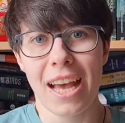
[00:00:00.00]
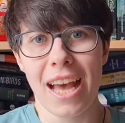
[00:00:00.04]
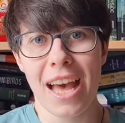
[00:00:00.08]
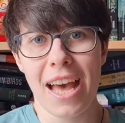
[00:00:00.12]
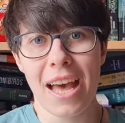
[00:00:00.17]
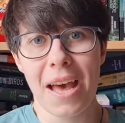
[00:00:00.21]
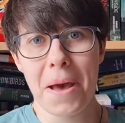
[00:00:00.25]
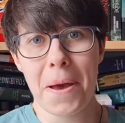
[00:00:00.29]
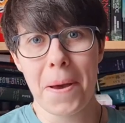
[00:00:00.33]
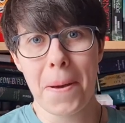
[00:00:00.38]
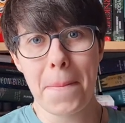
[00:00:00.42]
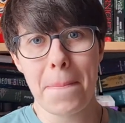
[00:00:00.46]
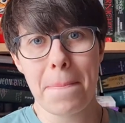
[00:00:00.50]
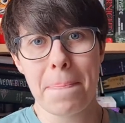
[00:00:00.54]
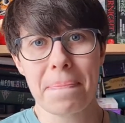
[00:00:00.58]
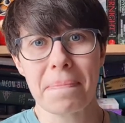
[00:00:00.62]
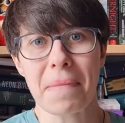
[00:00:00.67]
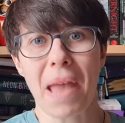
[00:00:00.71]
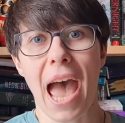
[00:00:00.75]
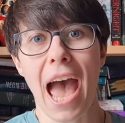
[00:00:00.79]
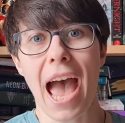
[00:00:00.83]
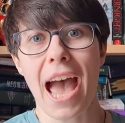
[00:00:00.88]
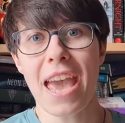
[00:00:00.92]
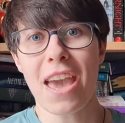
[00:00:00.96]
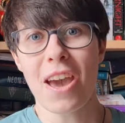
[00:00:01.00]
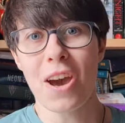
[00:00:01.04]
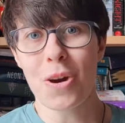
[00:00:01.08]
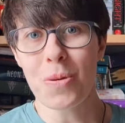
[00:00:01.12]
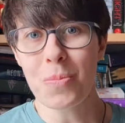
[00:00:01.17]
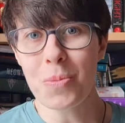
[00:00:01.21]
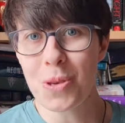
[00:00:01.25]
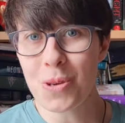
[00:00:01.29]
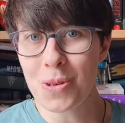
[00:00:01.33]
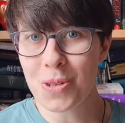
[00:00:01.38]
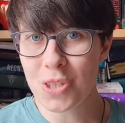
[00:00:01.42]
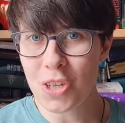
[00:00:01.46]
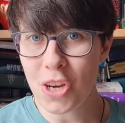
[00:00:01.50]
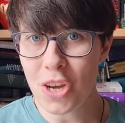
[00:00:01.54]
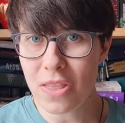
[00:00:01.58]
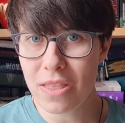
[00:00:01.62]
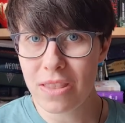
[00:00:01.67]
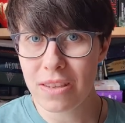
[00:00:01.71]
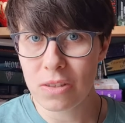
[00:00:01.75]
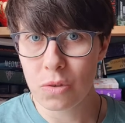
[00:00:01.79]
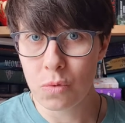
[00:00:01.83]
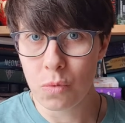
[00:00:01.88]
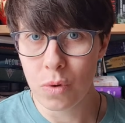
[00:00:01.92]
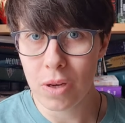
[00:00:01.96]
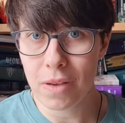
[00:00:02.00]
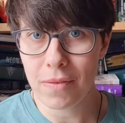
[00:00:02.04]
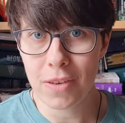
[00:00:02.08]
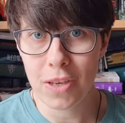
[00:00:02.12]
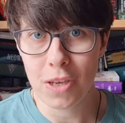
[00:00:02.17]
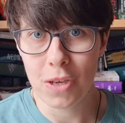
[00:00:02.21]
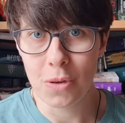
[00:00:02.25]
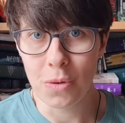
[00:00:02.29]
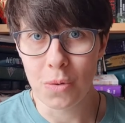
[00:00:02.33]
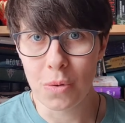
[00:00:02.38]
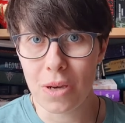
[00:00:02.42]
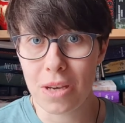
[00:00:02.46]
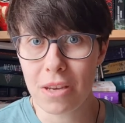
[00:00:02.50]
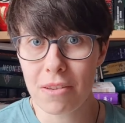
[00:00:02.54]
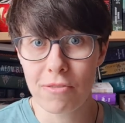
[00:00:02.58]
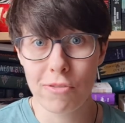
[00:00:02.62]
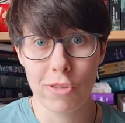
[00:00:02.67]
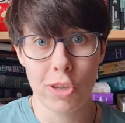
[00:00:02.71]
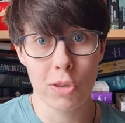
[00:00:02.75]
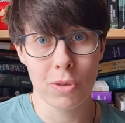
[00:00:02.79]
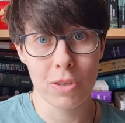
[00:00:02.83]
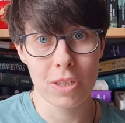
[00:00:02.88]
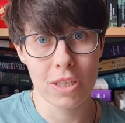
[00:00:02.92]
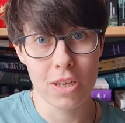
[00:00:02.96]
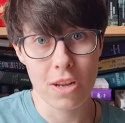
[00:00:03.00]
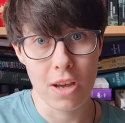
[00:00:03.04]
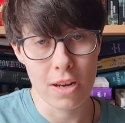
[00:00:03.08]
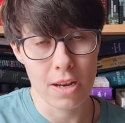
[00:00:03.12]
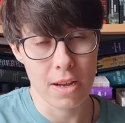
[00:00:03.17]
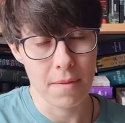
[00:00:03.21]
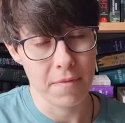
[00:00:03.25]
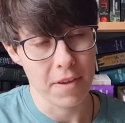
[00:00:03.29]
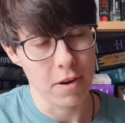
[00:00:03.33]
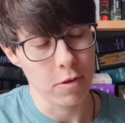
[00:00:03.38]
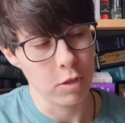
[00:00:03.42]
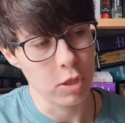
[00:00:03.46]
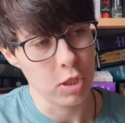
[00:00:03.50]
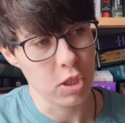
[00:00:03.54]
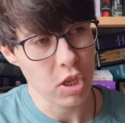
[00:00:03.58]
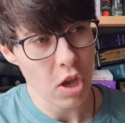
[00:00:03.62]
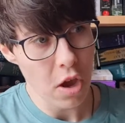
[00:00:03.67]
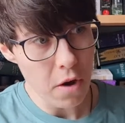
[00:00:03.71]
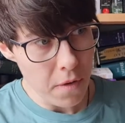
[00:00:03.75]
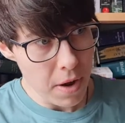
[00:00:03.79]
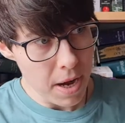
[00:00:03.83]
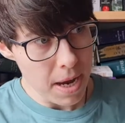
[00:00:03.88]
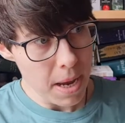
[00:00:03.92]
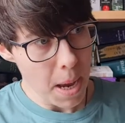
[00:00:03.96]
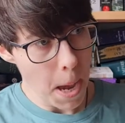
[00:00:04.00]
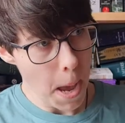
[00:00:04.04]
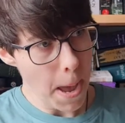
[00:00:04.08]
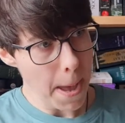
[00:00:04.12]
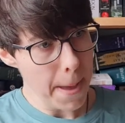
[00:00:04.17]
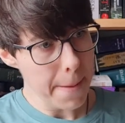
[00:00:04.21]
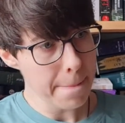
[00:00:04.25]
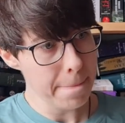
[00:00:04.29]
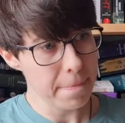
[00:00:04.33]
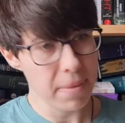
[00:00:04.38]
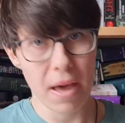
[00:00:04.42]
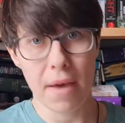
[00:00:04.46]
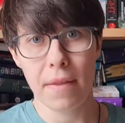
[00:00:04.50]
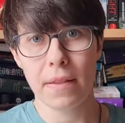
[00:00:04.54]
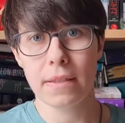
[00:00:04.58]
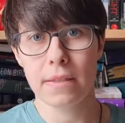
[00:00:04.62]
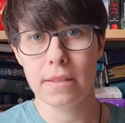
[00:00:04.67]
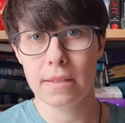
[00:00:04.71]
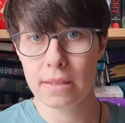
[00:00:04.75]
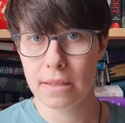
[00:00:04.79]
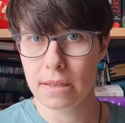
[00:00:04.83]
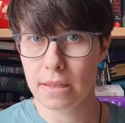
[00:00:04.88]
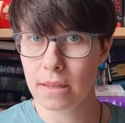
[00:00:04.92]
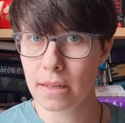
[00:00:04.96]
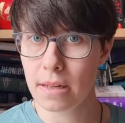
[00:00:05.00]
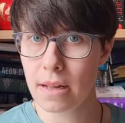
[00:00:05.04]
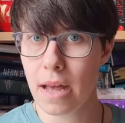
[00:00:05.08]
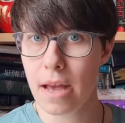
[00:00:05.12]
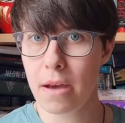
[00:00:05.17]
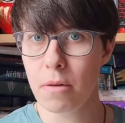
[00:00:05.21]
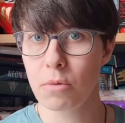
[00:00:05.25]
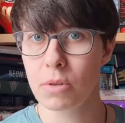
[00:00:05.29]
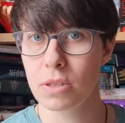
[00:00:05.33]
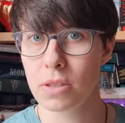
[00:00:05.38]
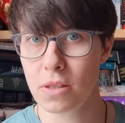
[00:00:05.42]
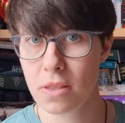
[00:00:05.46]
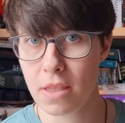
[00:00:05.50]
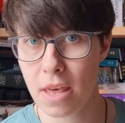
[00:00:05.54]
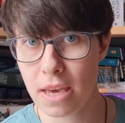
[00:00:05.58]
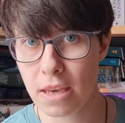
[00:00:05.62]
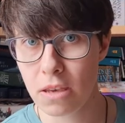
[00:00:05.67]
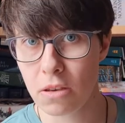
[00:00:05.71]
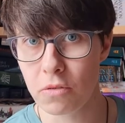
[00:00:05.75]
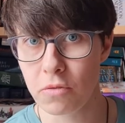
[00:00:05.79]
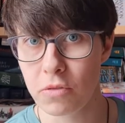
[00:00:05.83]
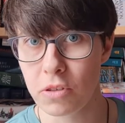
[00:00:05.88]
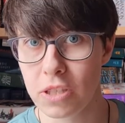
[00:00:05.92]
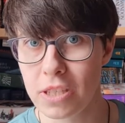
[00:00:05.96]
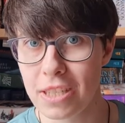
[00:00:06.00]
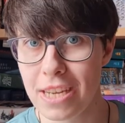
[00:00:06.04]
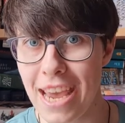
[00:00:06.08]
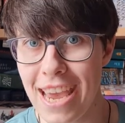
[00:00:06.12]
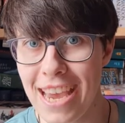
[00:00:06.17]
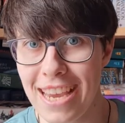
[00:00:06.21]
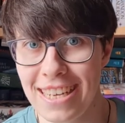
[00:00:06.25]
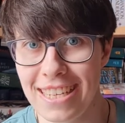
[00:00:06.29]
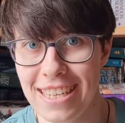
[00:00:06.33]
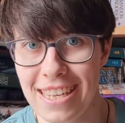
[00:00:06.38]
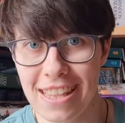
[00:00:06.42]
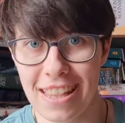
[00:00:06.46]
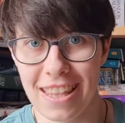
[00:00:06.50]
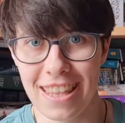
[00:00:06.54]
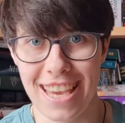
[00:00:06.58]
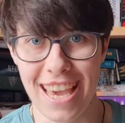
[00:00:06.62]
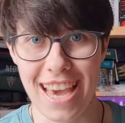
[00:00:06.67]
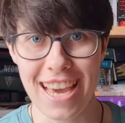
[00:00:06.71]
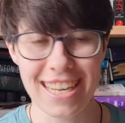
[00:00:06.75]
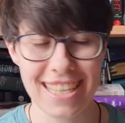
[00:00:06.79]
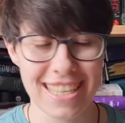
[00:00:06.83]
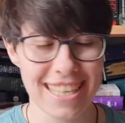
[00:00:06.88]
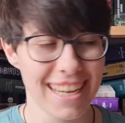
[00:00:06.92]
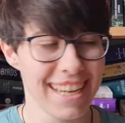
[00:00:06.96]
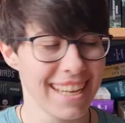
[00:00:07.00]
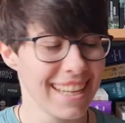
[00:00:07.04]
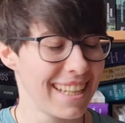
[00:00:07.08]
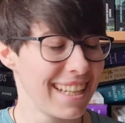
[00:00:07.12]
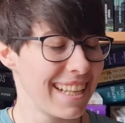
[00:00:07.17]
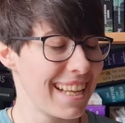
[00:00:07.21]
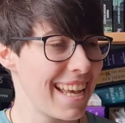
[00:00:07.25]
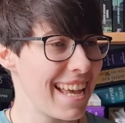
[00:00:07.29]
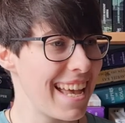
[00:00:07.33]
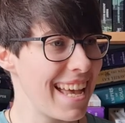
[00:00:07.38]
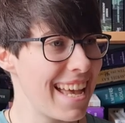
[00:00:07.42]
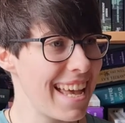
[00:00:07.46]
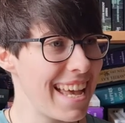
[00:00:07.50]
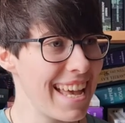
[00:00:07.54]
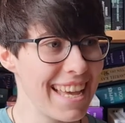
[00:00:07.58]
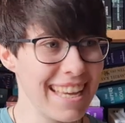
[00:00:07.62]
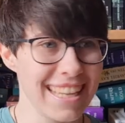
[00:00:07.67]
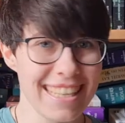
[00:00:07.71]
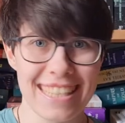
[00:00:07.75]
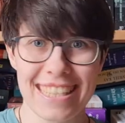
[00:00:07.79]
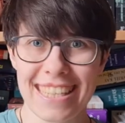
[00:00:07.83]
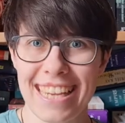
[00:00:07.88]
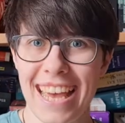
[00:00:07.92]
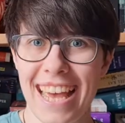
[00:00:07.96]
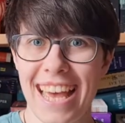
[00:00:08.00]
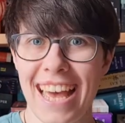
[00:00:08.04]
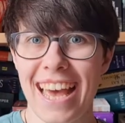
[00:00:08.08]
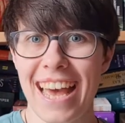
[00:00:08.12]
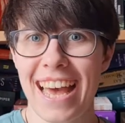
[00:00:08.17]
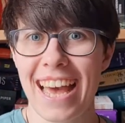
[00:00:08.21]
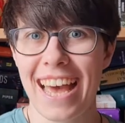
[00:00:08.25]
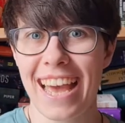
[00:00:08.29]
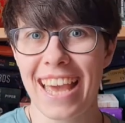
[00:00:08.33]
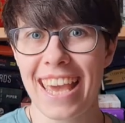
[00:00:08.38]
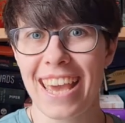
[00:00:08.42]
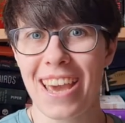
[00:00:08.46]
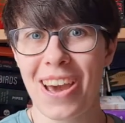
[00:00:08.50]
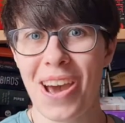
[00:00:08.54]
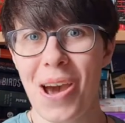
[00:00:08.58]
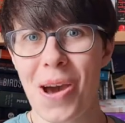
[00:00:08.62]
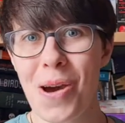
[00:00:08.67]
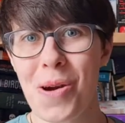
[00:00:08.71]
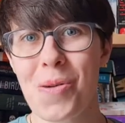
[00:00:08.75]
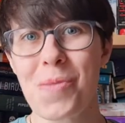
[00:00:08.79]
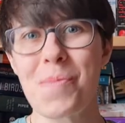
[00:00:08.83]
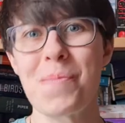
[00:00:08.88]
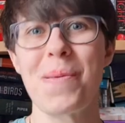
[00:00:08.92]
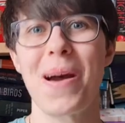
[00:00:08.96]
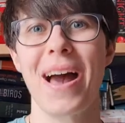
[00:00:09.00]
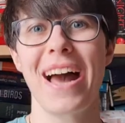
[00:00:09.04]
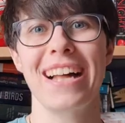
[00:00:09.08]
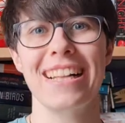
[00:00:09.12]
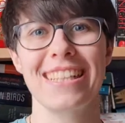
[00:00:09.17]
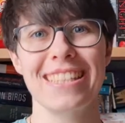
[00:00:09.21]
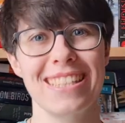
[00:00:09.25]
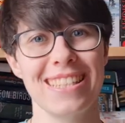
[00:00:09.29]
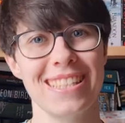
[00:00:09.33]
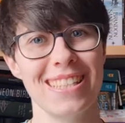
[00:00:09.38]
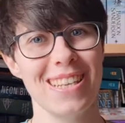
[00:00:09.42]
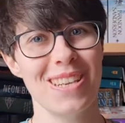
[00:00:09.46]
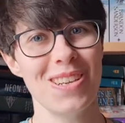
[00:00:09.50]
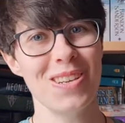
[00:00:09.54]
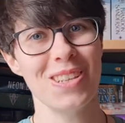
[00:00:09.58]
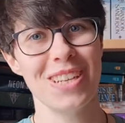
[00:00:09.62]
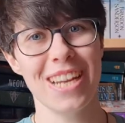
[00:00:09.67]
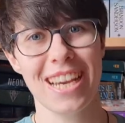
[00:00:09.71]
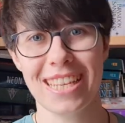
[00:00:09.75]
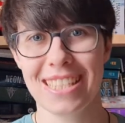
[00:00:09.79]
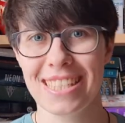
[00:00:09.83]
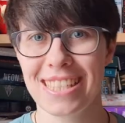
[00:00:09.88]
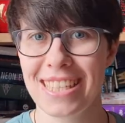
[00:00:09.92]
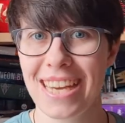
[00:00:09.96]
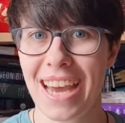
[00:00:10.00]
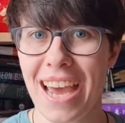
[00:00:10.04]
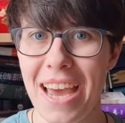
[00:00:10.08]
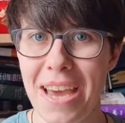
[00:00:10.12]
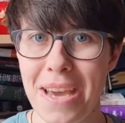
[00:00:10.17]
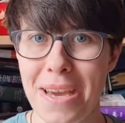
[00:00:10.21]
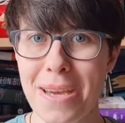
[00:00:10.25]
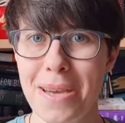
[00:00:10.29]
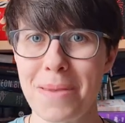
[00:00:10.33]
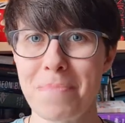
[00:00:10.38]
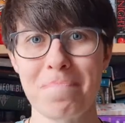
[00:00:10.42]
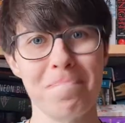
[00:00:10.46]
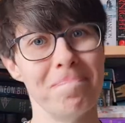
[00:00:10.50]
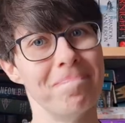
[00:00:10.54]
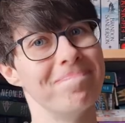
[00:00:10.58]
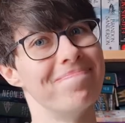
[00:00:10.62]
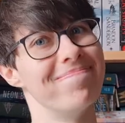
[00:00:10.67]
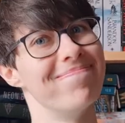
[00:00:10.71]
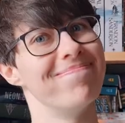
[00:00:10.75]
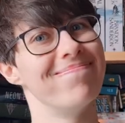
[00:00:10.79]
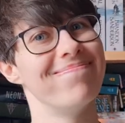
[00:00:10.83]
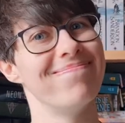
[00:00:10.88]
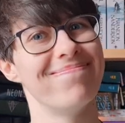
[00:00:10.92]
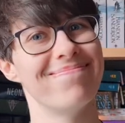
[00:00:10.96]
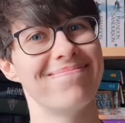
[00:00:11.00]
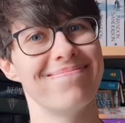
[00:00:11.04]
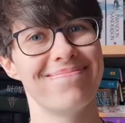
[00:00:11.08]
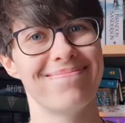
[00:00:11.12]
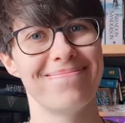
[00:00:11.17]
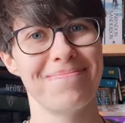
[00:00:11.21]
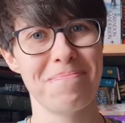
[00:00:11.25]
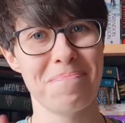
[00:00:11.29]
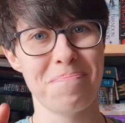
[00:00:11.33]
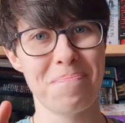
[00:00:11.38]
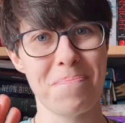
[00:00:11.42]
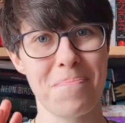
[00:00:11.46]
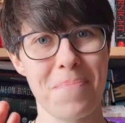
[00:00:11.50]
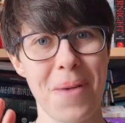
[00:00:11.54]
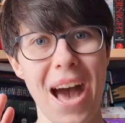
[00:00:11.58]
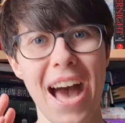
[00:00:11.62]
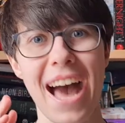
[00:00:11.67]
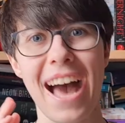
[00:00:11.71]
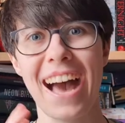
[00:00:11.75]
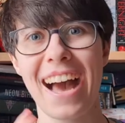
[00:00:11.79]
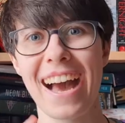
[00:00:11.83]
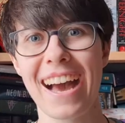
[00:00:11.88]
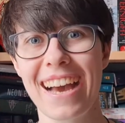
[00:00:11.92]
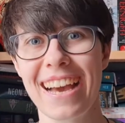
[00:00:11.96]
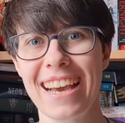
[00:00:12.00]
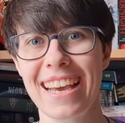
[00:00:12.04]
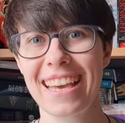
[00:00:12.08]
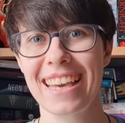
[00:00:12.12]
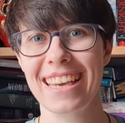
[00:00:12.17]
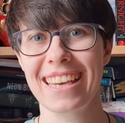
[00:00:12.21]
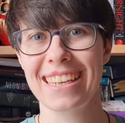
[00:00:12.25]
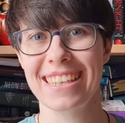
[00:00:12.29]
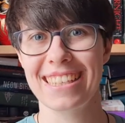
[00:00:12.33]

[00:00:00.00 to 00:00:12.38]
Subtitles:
I hope you enjoyed this review. If you did not, I'm very sorry, but still I will thank you for staying till the end. And I hope I'll see you next time. Bye.